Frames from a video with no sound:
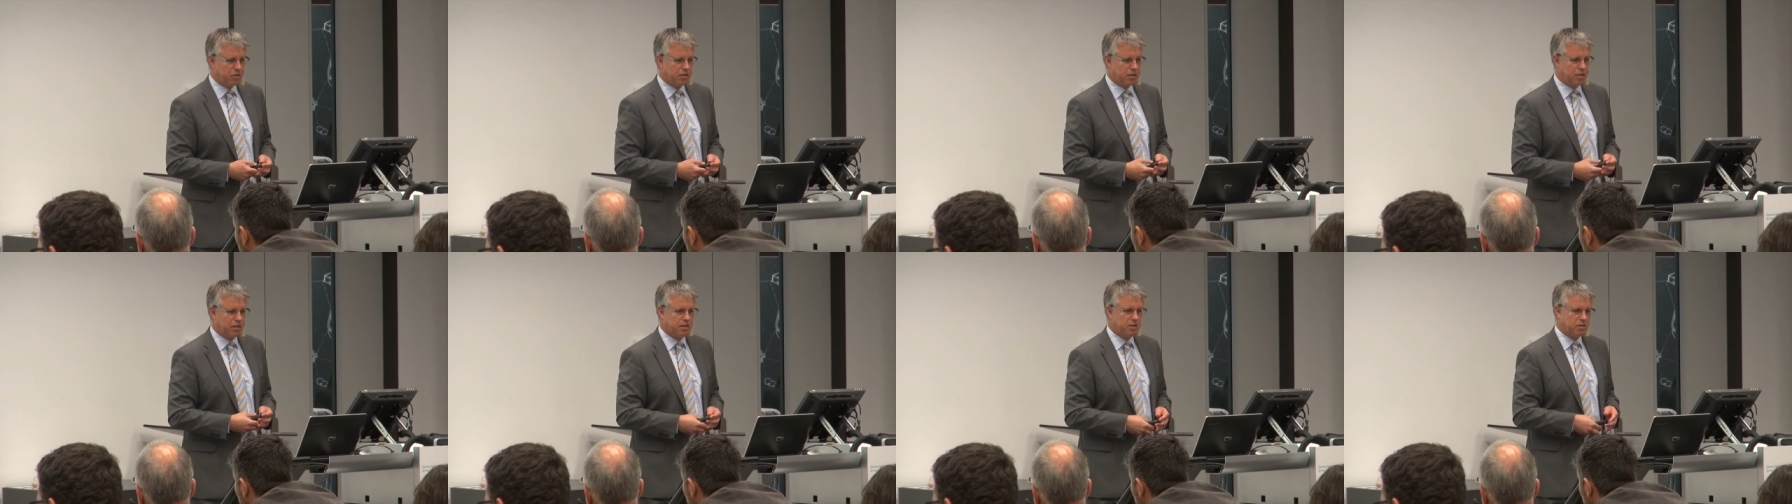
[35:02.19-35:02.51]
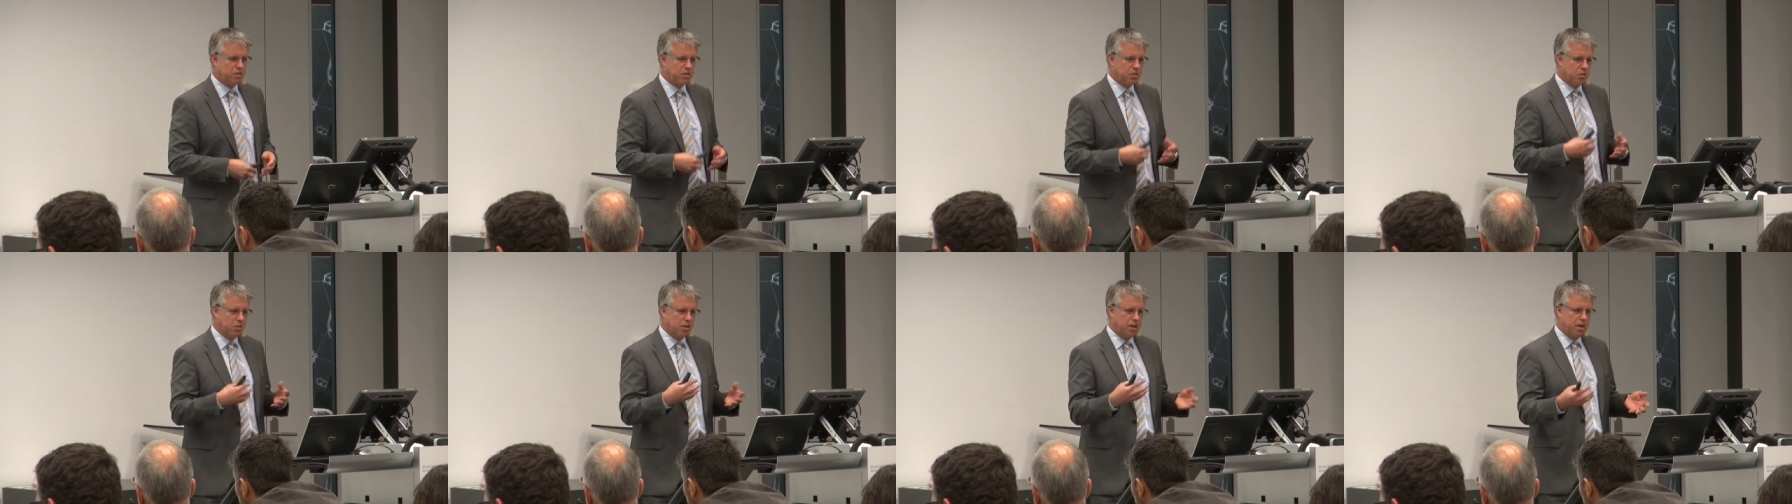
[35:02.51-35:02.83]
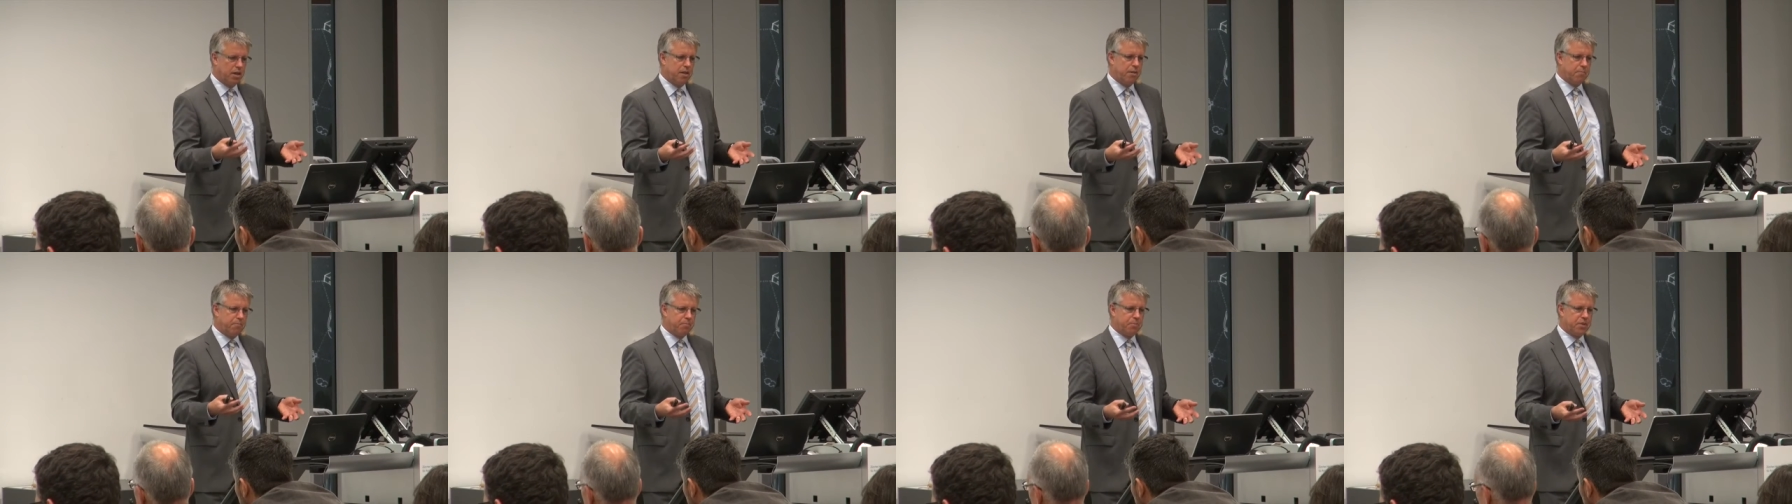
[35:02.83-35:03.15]
chain. So
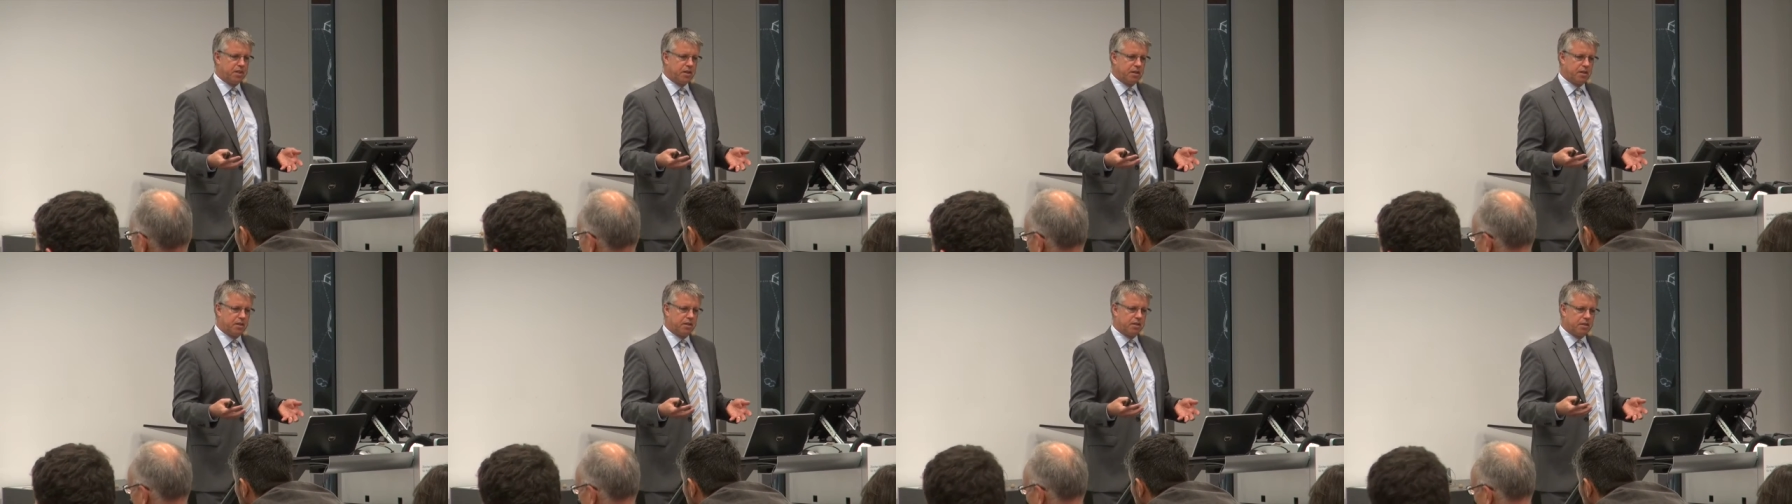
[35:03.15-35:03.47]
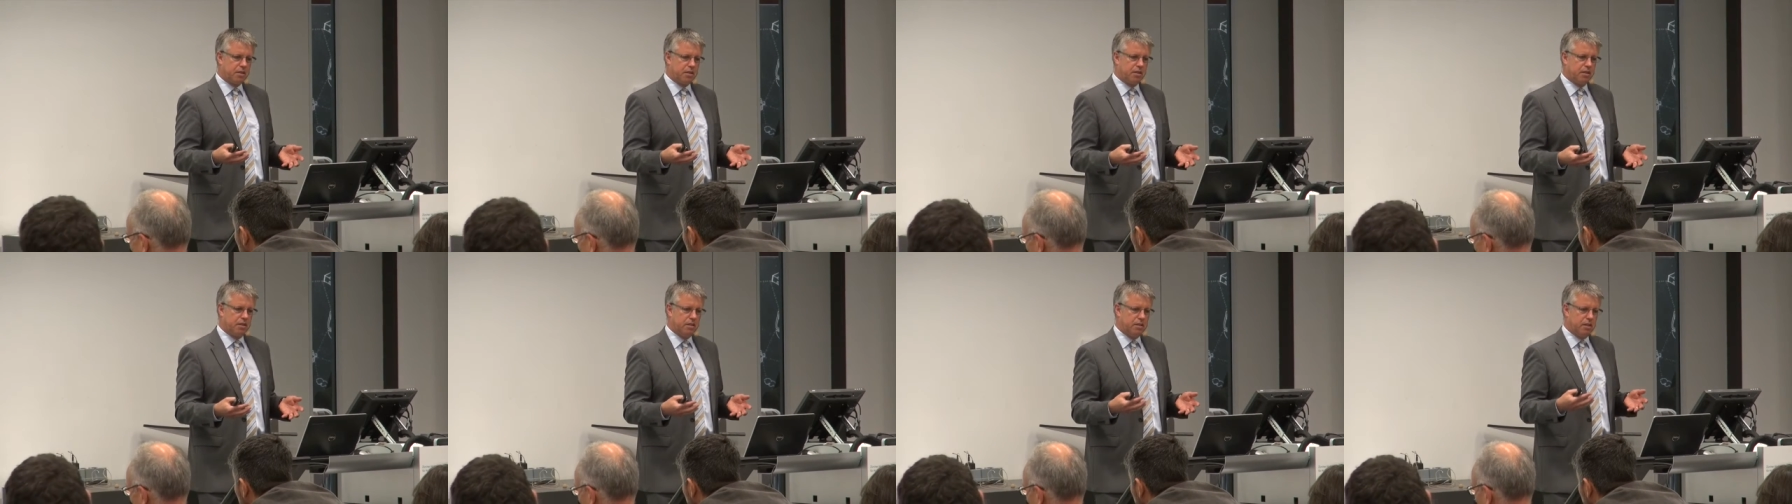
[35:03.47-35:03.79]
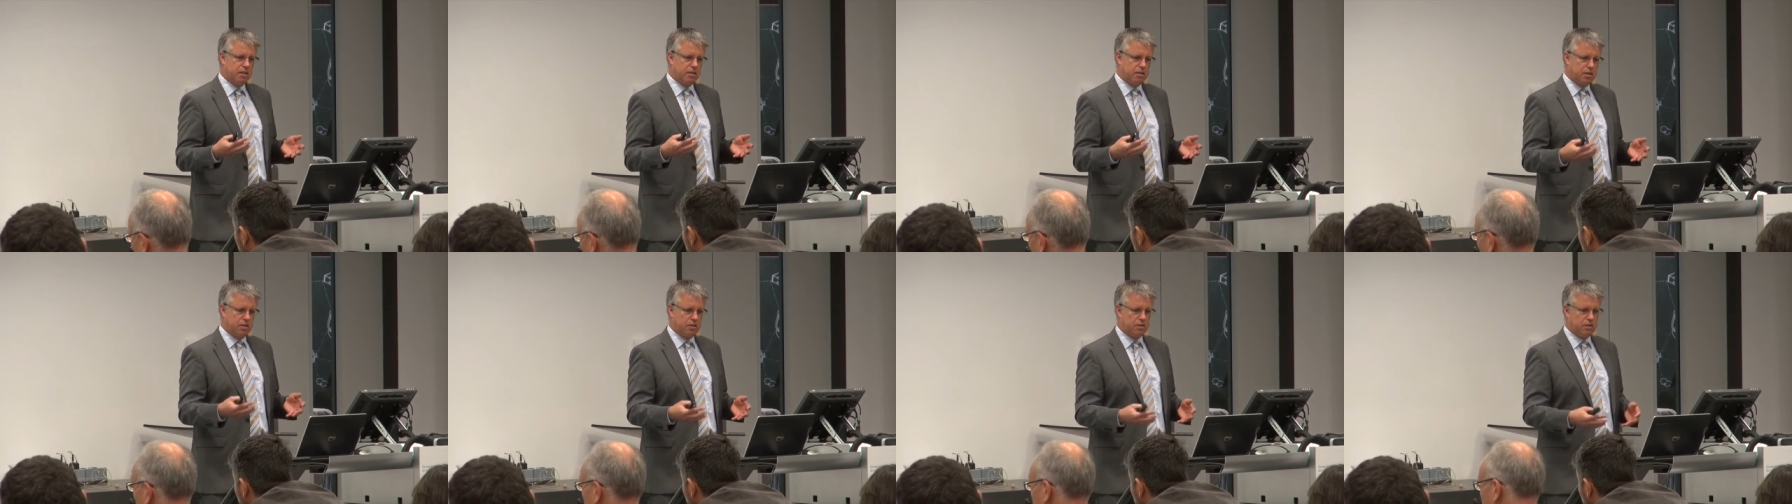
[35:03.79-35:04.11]

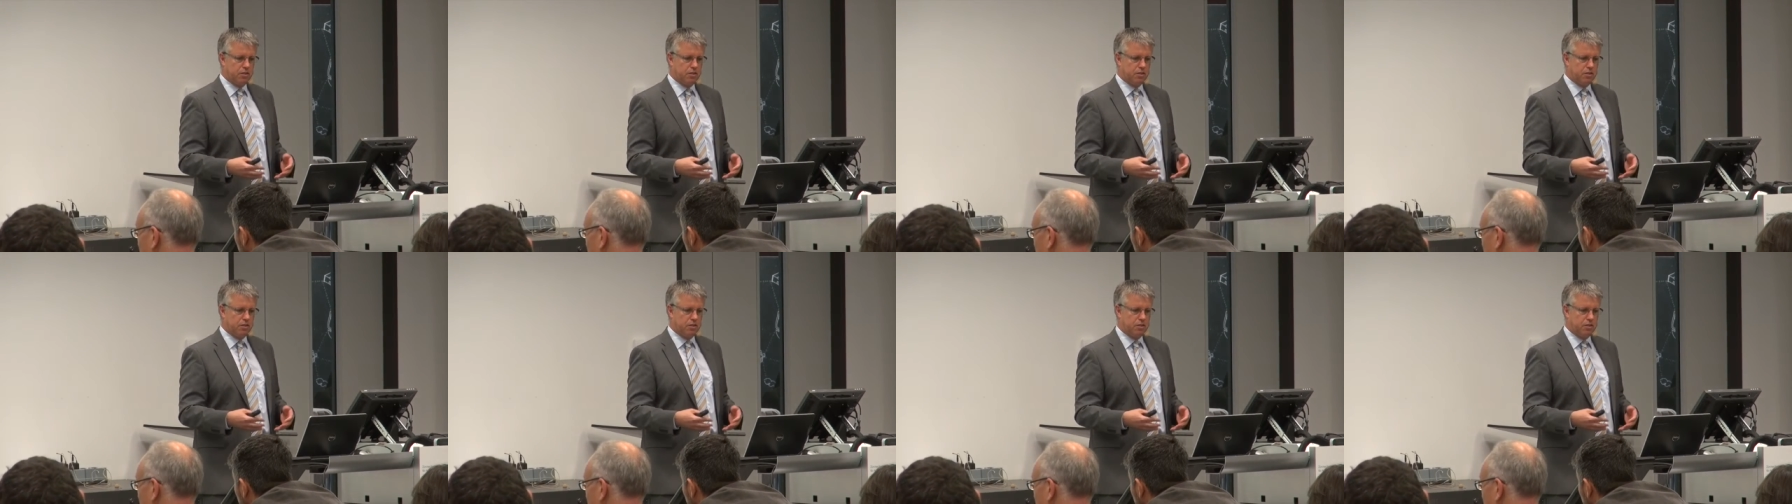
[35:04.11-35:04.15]
in